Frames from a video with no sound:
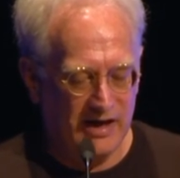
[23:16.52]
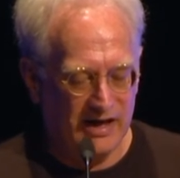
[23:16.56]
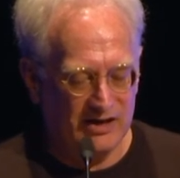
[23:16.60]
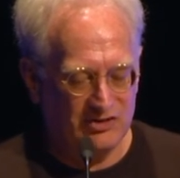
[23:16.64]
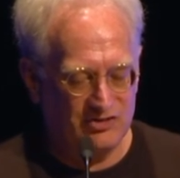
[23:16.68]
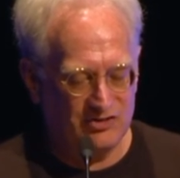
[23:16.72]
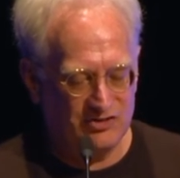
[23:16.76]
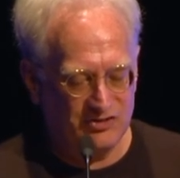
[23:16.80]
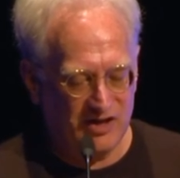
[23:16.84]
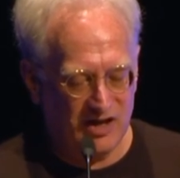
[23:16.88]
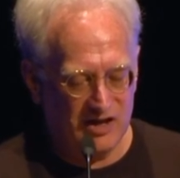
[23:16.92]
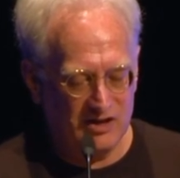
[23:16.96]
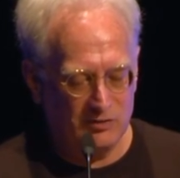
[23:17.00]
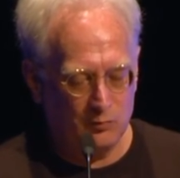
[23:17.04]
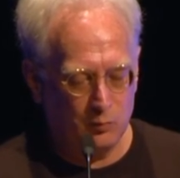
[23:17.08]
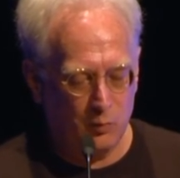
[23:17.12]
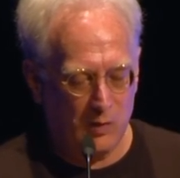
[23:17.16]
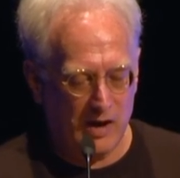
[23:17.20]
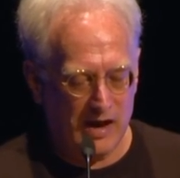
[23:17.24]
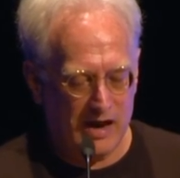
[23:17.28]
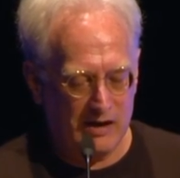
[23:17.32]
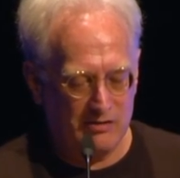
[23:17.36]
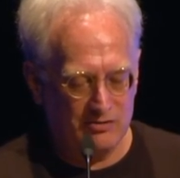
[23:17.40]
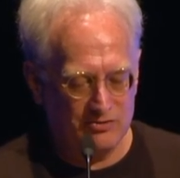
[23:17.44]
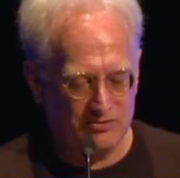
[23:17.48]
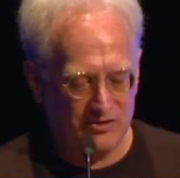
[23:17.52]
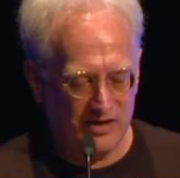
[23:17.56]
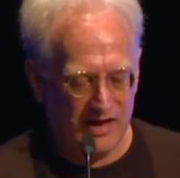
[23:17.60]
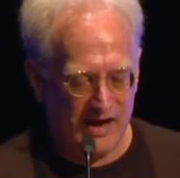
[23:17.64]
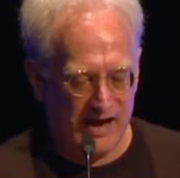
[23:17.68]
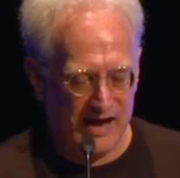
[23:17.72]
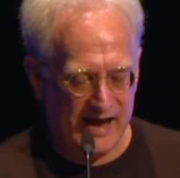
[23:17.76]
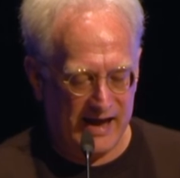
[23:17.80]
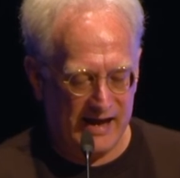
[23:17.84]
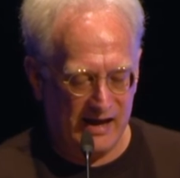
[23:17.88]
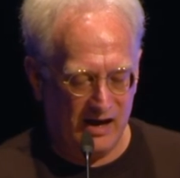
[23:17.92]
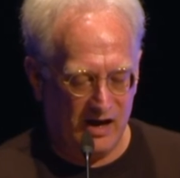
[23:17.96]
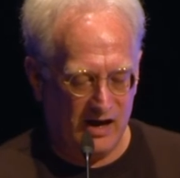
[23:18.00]
Instead, where is the
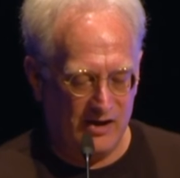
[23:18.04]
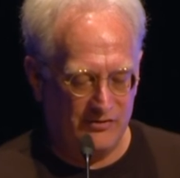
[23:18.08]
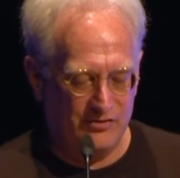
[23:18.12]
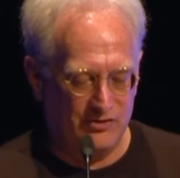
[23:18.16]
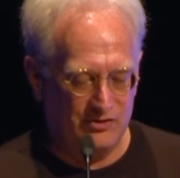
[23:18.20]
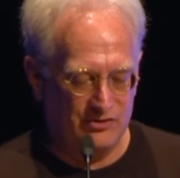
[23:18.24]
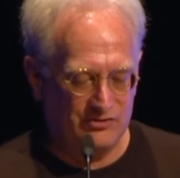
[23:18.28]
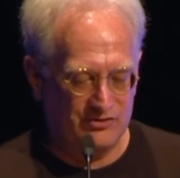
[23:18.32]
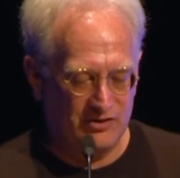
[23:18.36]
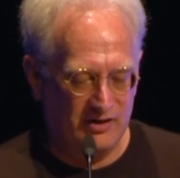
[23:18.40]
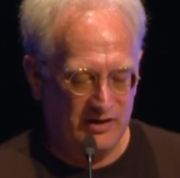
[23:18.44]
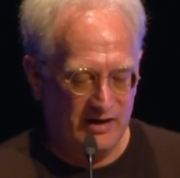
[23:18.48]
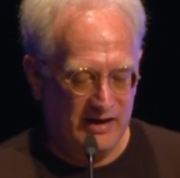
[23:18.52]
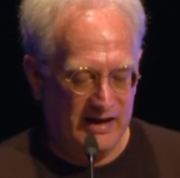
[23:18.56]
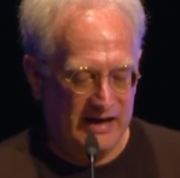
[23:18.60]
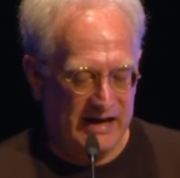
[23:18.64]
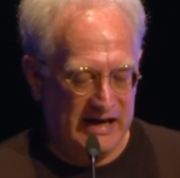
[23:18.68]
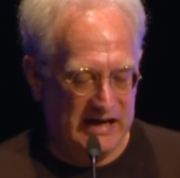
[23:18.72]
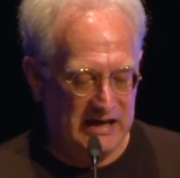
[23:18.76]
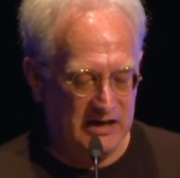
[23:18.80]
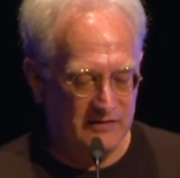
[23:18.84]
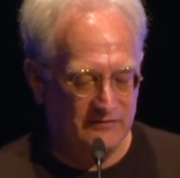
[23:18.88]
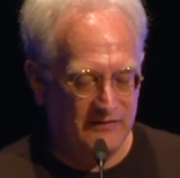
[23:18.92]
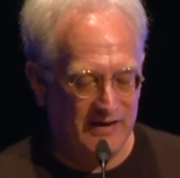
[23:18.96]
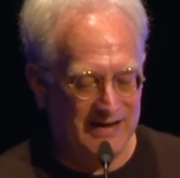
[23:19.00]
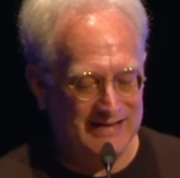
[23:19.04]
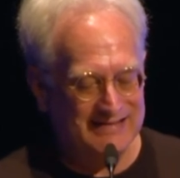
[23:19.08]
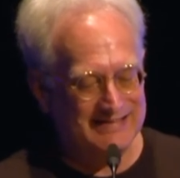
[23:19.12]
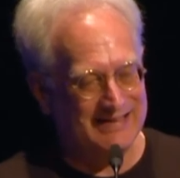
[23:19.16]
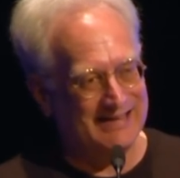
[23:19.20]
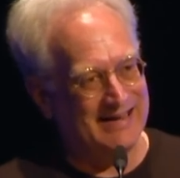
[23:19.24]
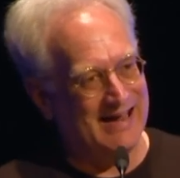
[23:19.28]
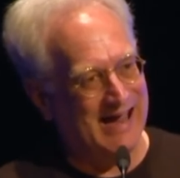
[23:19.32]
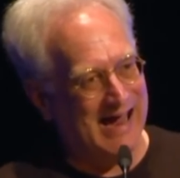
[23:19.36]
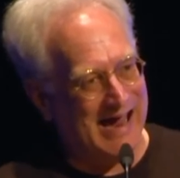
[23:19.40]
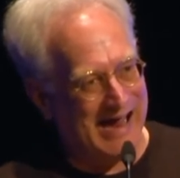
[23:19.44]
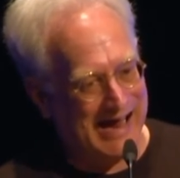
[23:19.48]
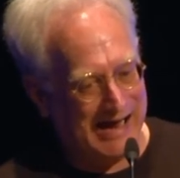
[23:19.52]
AI that's
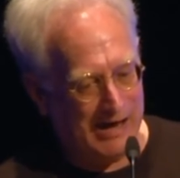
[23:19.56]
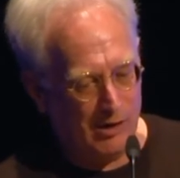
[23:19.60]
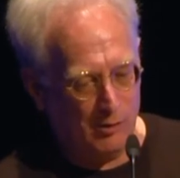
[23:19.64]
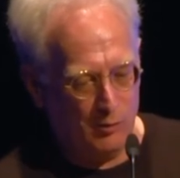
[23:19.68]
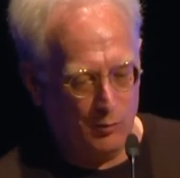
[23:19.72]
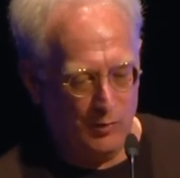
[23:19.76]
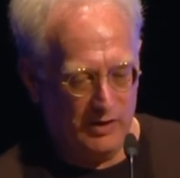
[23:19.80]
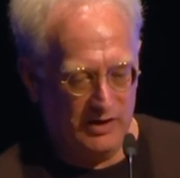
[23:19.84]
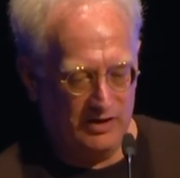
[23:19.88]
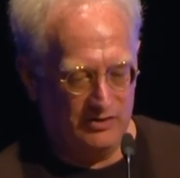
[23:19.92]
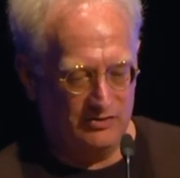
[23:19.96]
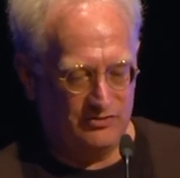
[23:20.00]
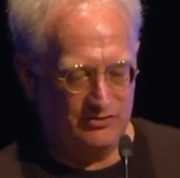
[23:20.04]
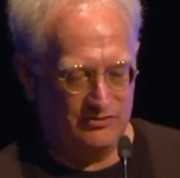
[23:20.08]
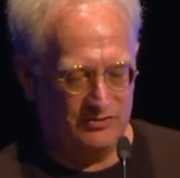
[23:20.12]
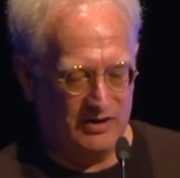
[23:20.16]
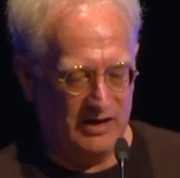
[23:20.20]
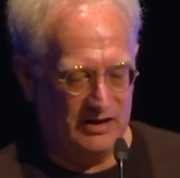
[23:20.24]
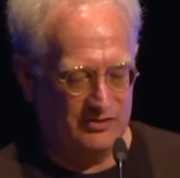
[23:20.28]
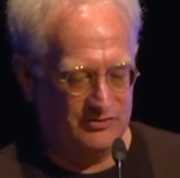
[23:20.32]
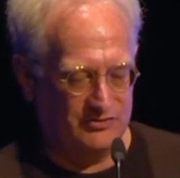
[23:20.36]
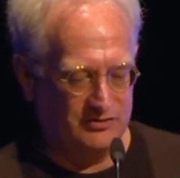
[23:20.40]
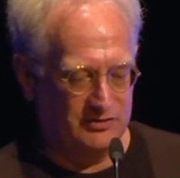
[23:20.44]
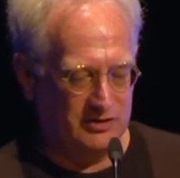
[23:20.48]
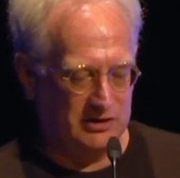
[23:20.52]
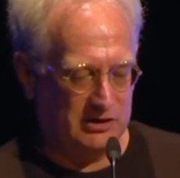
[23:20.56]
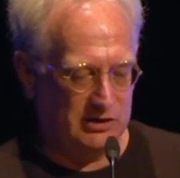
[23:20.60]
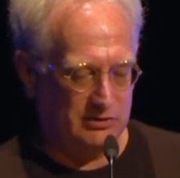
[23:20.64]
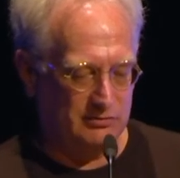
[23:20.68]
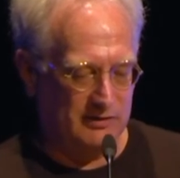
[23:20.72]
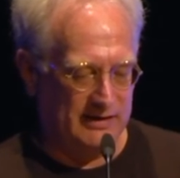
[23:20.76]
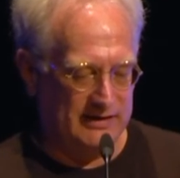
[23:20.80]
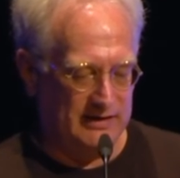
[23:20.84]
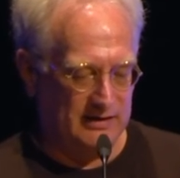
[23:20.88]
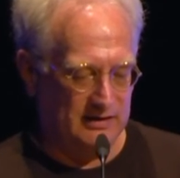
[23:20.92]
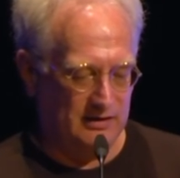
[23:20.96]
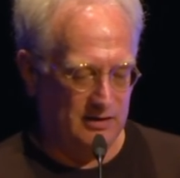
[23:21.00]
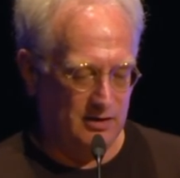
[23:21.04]
innovating how we assess and
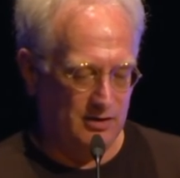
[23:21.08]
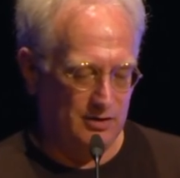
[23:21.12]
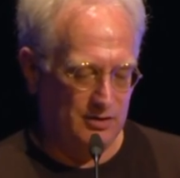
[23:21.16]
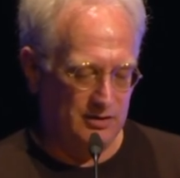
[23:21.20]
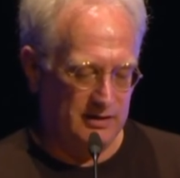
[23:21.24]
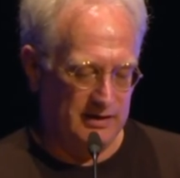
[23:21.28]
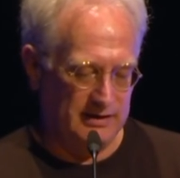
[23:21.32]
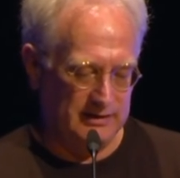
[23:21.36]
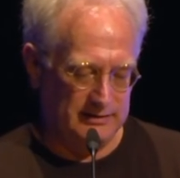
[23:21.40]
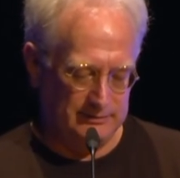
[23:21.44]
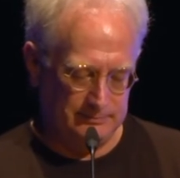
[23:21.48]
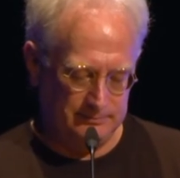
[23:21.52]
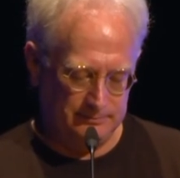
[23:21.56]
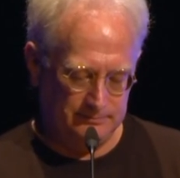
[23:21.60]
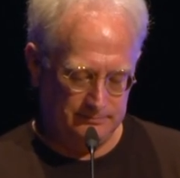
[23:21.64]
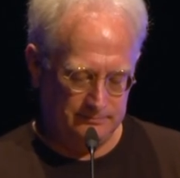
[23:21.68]
accredit learning?